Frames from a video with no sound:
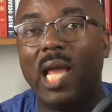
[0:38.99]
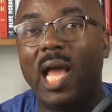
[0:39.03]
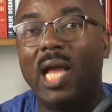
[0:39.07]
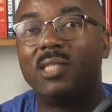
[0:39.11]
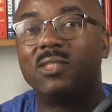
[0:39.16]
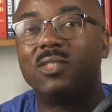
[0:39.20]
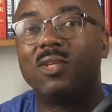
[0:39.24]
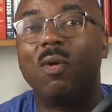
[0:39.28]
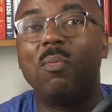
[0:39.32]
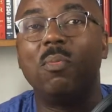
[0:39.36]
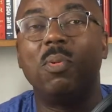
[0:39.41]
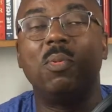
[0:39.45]
and
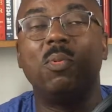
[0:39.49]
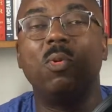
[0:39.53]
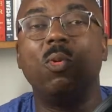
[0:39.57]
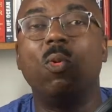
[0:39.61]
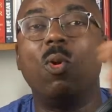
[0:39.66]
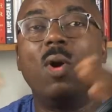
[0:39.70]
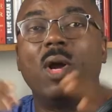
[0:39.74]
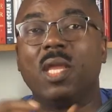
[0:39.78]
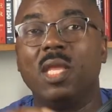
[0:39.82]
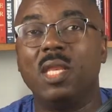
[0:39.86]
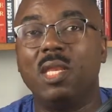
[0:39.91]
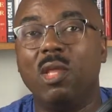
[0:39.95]
some people
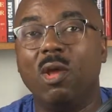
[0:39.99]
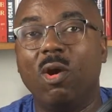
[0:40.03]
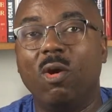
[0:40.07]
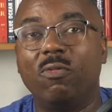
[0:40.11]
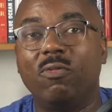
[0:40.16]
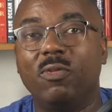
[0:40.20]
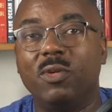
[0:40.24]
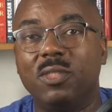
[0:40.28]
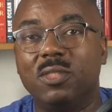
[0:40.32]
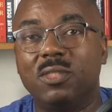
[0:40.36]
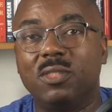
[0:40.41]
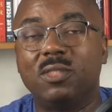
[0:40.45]
work in the
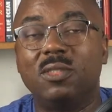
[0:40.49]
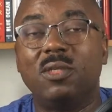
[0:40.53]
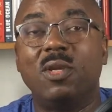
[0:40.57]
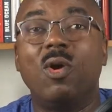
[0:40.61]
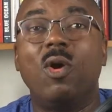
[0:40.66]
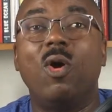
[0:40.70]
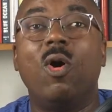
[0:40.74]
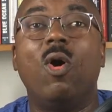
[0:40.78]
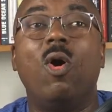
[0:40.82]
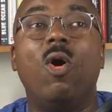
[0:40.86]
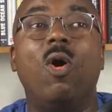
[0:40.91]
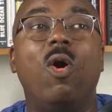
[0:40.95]
office,
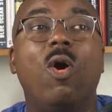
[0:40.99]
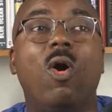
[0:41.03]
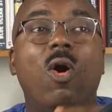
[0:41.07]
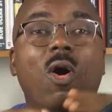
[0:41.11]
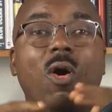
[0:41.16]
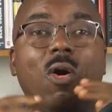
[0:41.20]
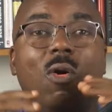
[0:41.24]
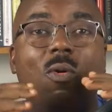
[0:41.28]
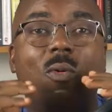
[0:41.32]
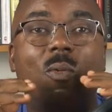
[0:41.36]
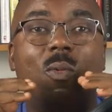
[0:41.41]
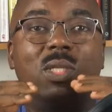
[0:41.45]

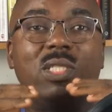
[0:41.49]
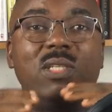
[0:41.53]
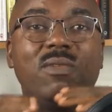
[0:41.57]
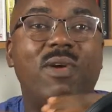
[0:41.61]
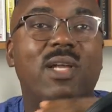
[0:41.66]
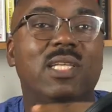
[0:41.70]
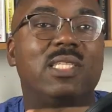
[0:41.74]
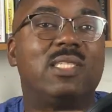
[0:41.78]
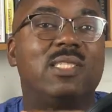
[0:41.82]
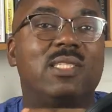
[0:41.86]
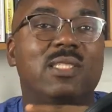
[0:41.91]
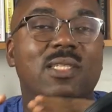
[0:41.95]
or
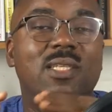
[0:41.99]
whatever